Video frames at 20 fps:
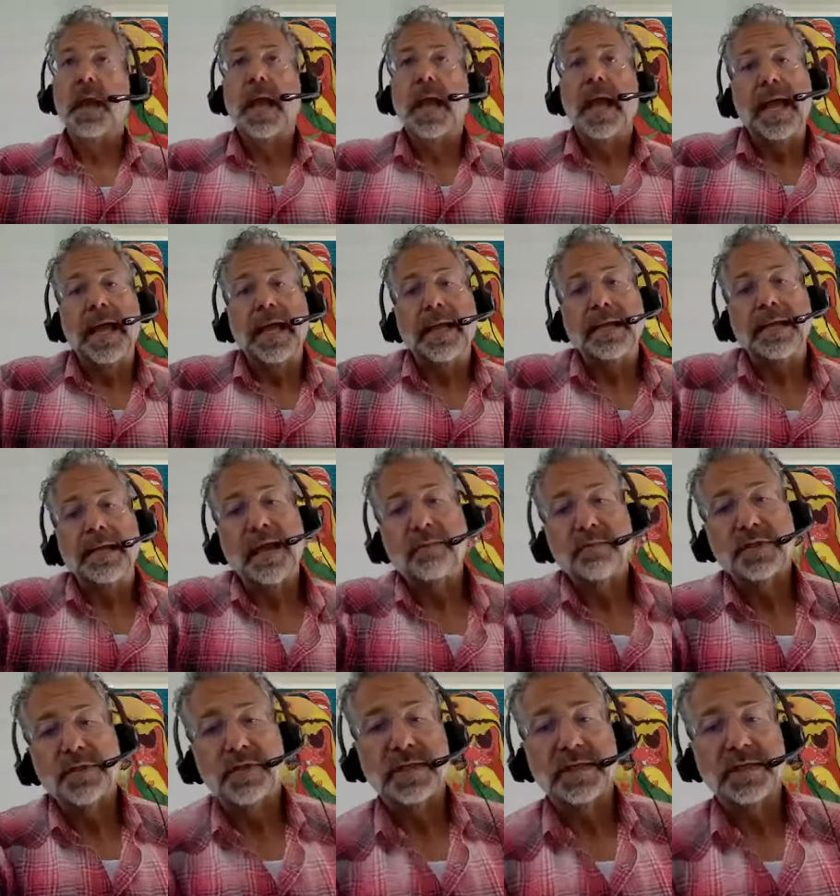and that
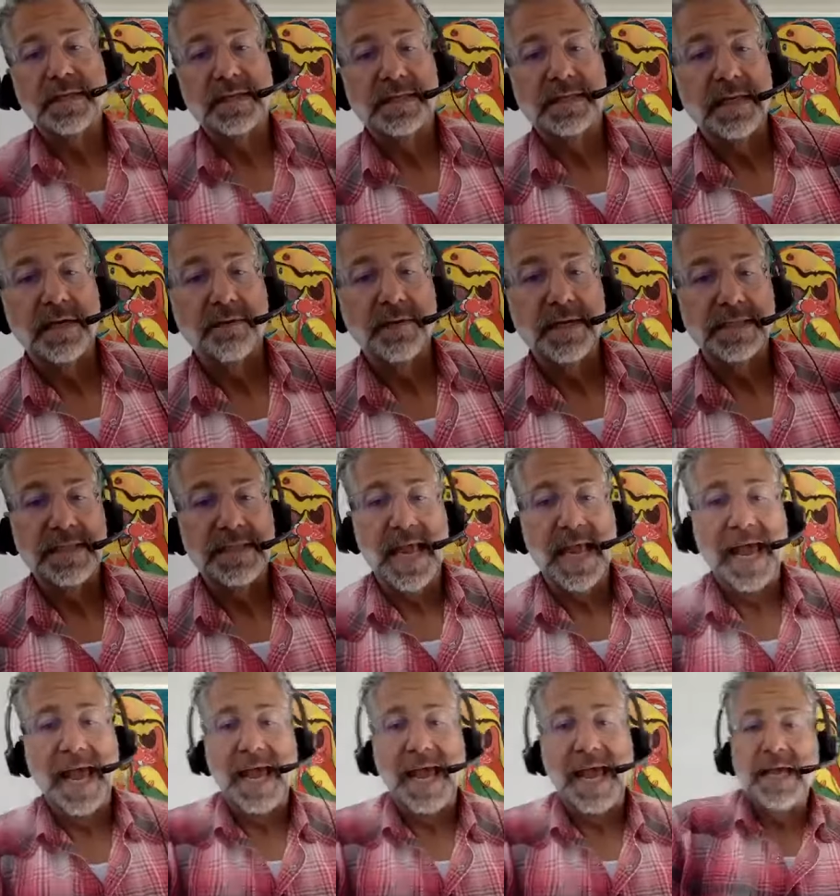was just a Series
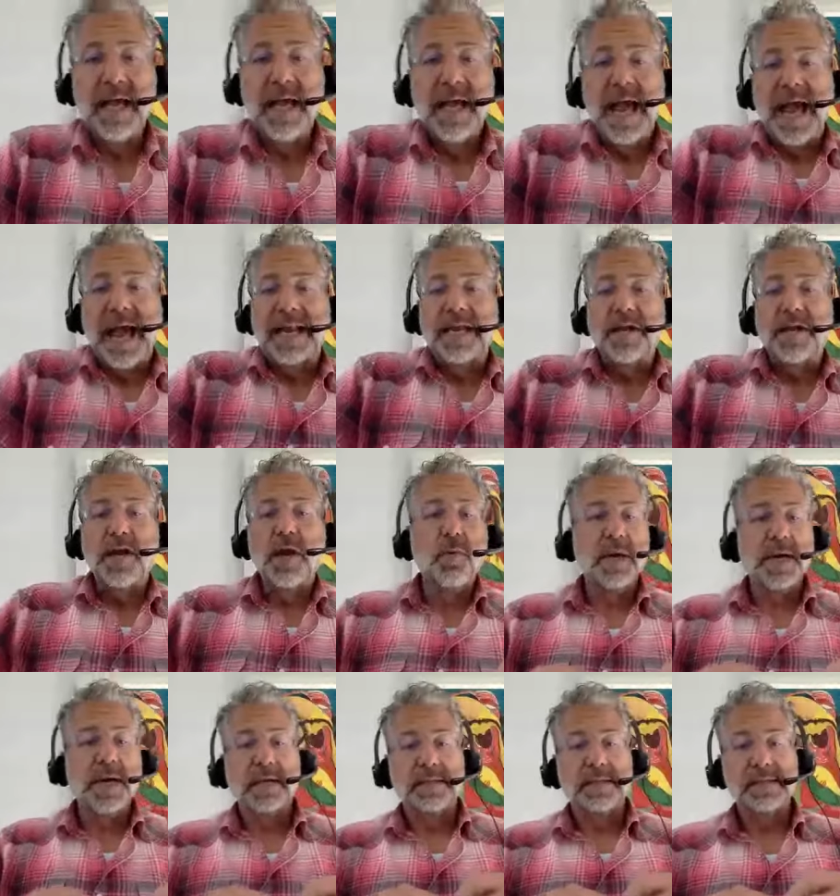A. And no
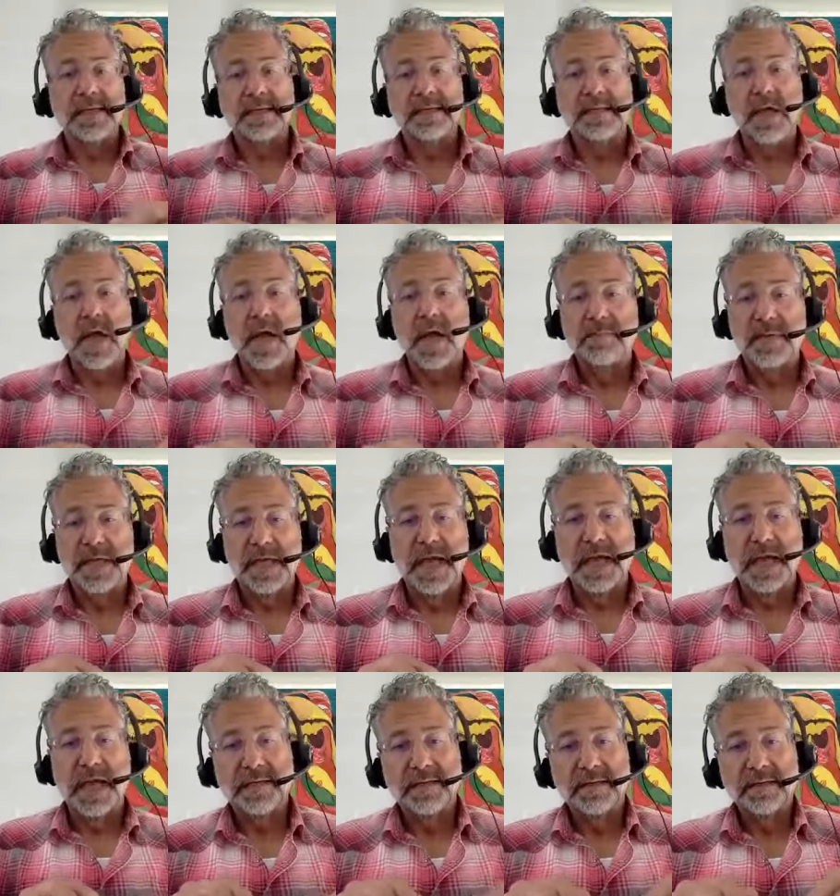one else has gone
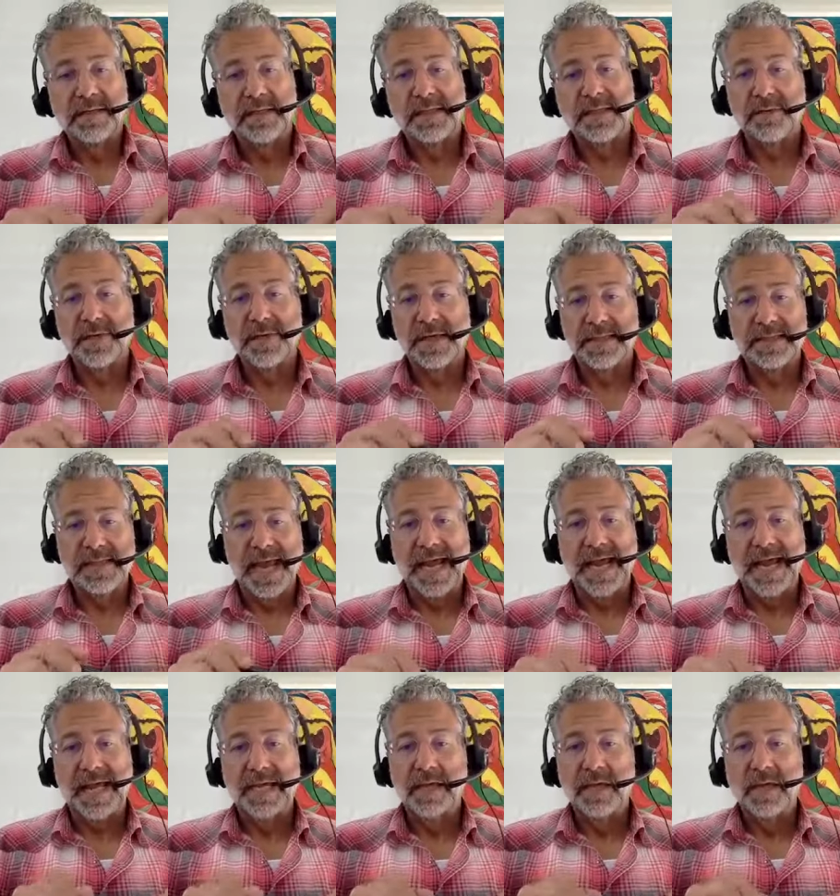beyond Series
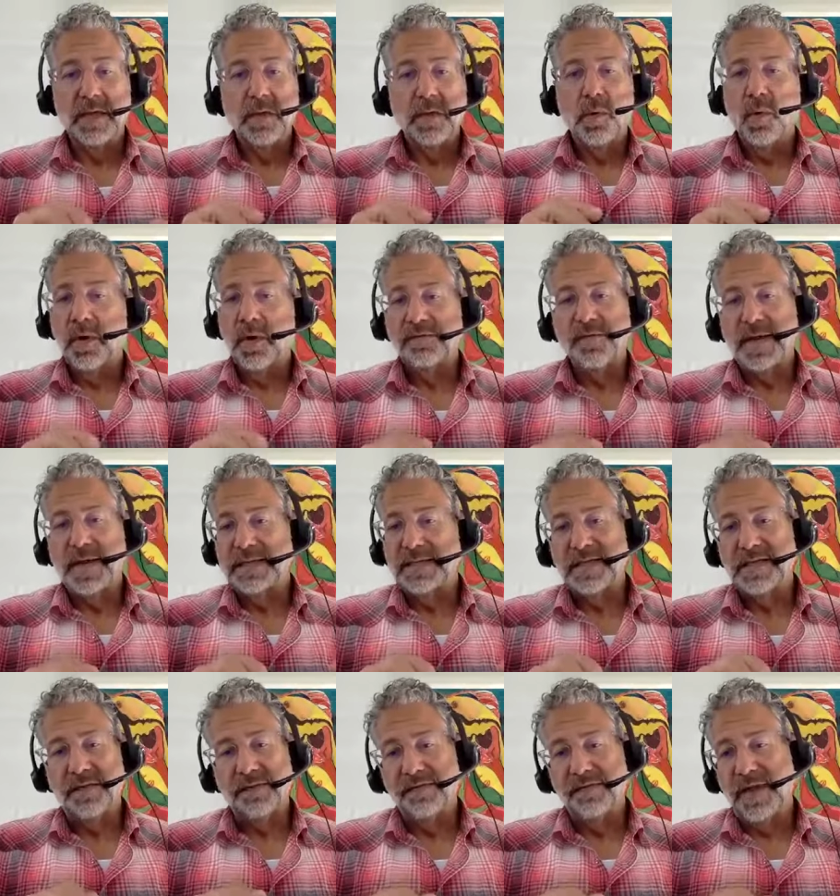A or
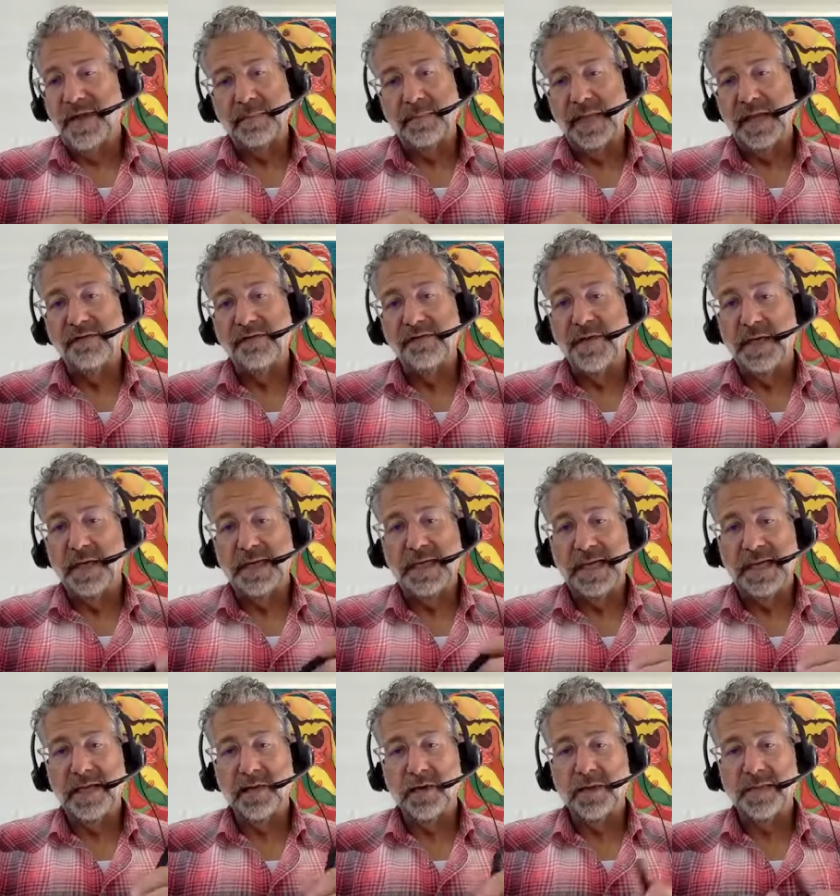friends and family
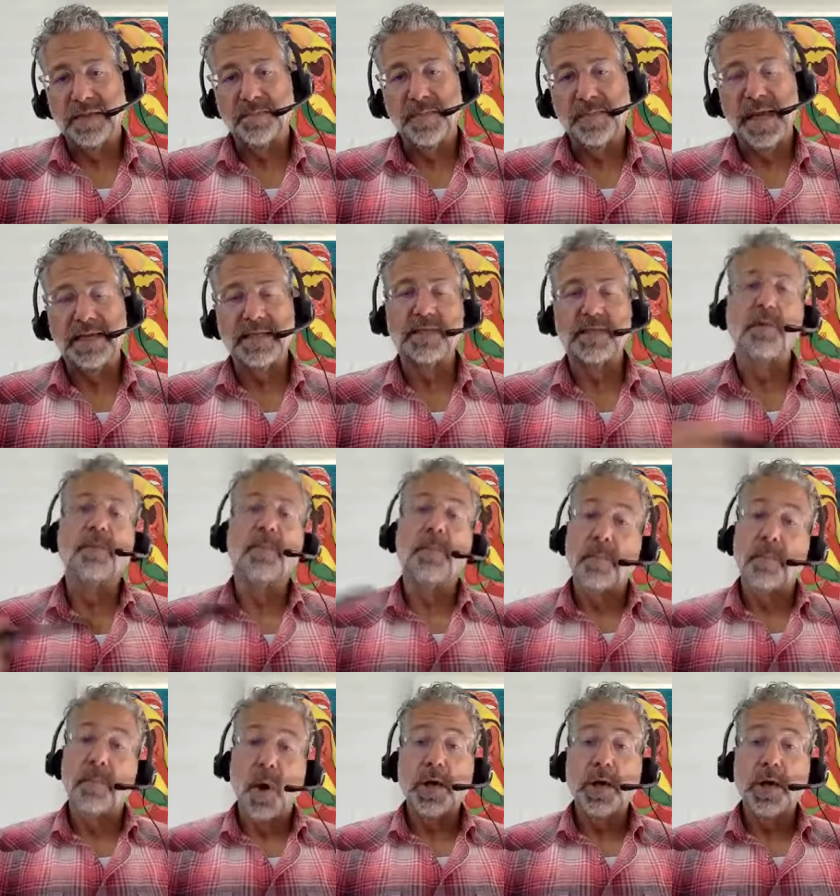funding in our space. So
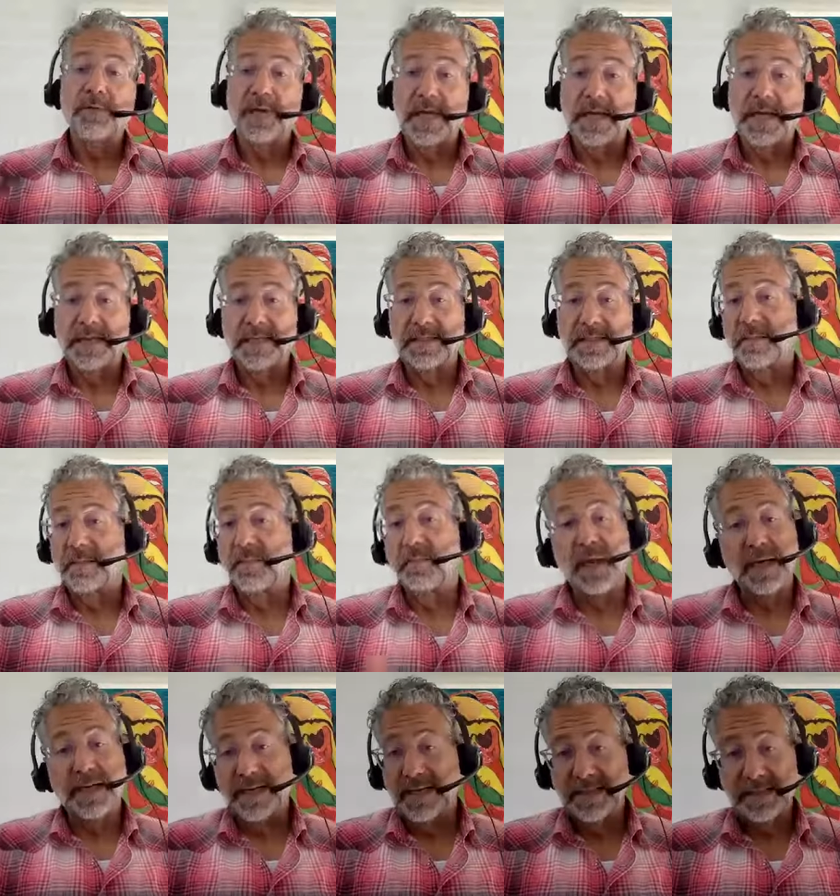part of it is the
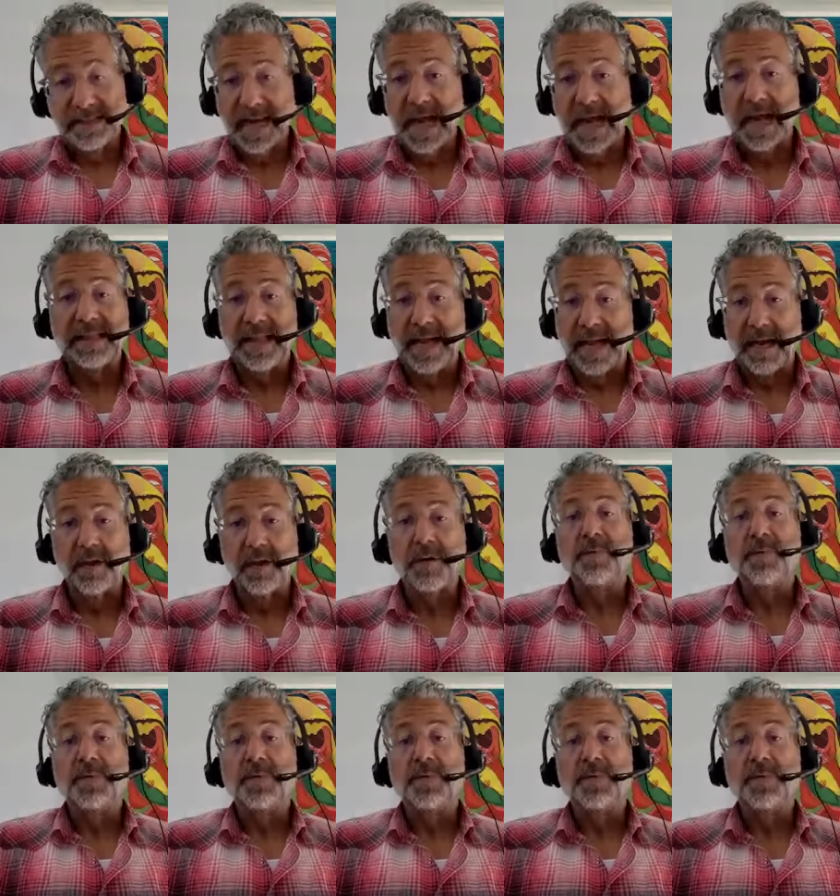money is not there,